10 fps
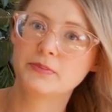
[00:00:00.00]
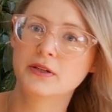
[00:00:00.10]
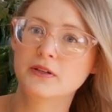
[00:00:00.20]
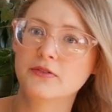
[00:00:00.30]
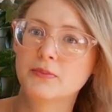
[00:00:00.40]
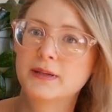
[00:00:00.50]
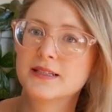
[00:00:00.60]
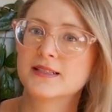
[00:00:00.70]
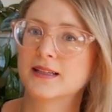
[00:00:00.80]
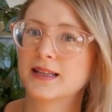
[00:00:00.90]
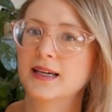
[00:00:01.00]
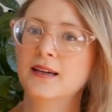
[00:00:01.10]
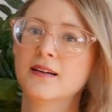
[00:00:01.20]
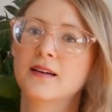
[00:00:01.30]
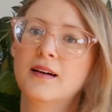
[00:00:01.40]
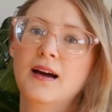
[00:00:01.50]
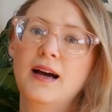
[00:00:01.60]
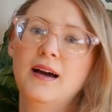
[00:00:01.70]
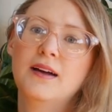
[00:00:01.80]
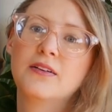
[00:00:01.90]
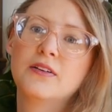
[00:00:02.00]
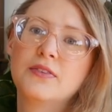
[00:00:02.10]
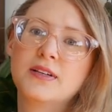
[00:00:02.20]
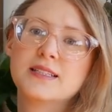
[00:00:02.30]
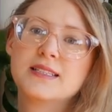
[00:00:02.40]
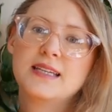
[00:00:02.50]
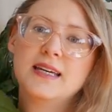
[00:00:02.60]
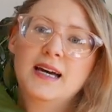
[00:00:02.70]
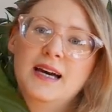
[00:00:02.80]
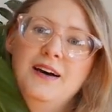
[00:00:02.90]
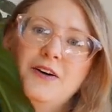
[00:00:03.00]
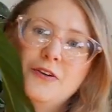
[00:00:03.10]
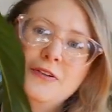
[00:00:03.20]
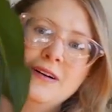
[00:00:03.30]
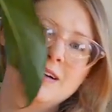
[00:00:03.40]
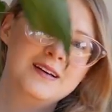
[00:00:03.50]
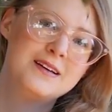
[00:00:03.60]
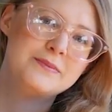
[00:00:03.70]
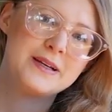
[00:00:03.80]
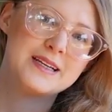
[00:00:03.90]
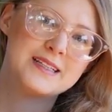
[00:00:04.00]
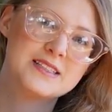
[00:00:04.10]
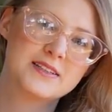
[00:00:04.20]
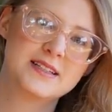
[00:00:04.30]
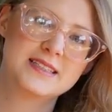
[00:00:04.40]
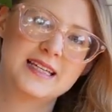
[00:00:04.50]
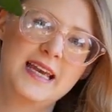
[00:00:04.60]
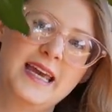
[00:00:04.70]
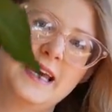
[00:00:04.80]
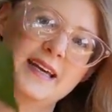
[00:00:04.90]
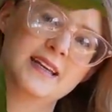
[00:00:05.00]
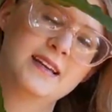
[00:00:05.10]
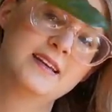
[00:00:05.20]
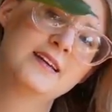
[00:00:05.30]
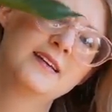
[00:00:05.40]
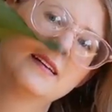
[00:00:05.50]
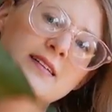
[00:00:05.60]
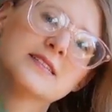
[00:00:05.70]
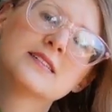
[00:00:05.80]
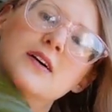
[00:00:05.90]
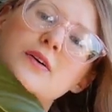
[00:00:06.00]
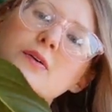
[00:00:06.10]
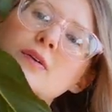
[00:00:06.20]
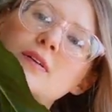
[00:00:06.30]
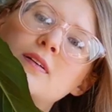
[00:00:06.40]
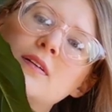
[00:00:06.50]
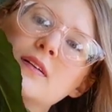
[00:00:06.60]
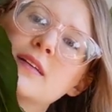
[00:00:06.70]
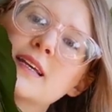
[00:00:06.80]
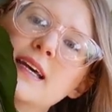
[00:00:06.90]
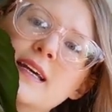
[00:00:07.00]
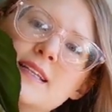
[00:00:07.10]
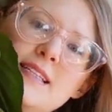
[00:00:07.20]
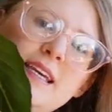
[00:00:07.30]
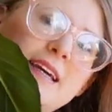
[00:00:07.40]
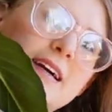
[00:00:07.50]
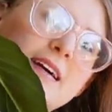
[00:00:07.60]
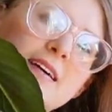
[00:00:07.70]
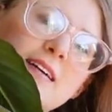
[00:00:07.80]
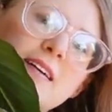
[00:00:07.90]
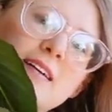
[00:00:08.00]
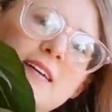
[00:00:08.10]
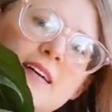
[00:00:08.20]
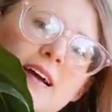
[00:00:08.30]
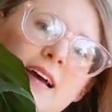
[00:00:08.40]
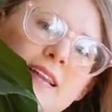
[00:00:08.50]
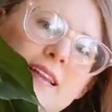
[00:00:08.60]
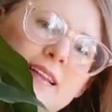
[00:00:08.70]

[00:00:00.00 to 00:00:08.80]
beautiful peace lily. I don't know if you can see how big it is. So there's the can. So the can is here. And